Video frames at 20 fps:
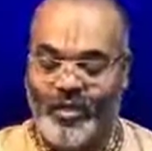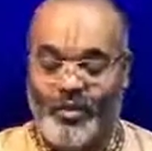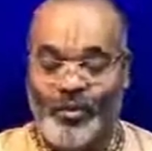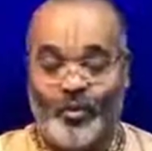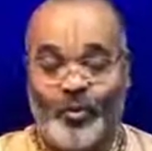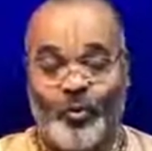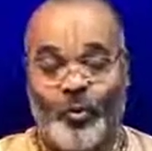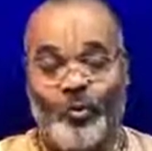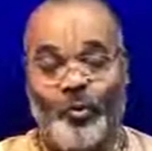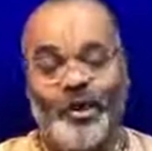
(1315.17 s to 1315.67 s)

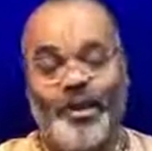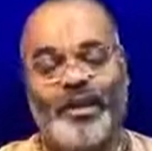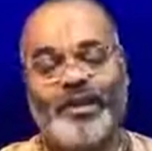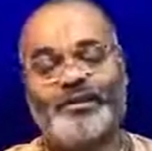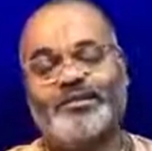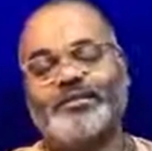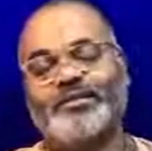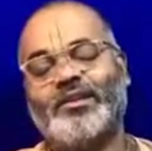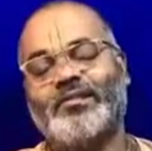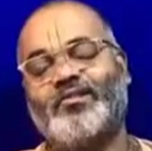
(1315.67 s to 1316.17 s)
who
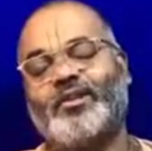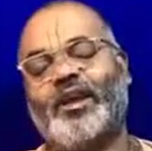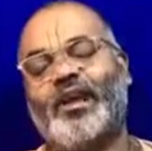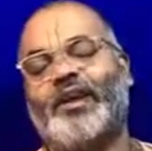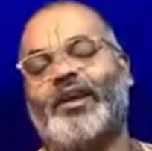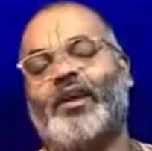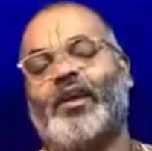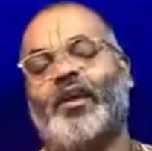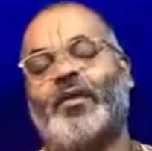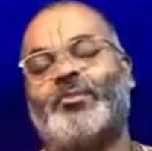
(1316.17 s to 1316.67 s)
is the
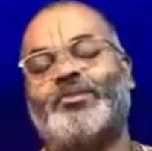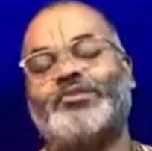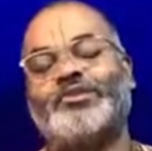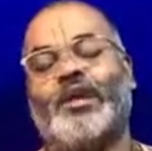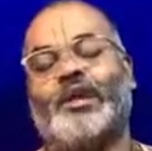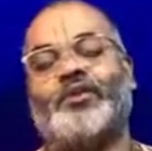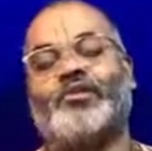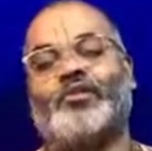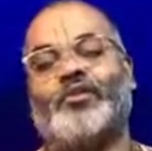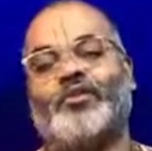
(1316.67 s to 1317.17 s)
very
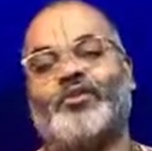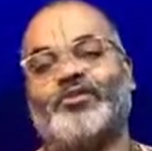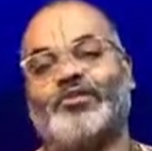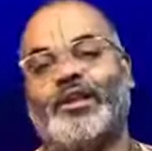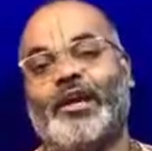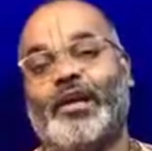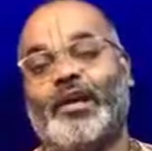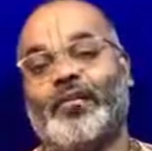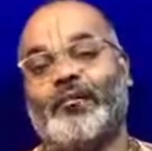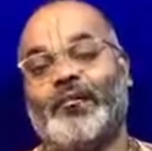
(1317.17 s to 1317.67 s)
object of
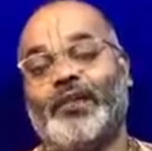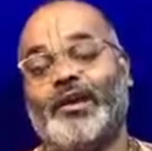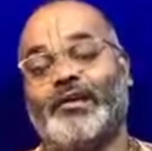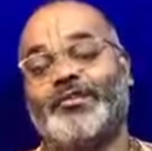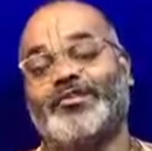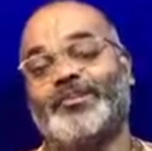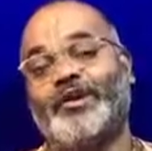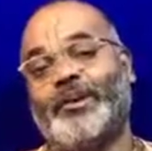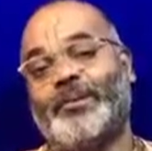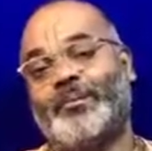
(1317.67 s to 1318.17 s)
their
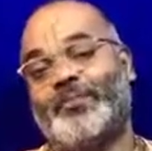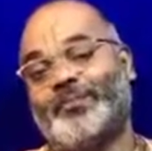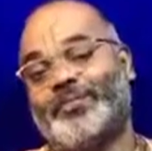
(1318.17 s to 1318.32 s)
worship.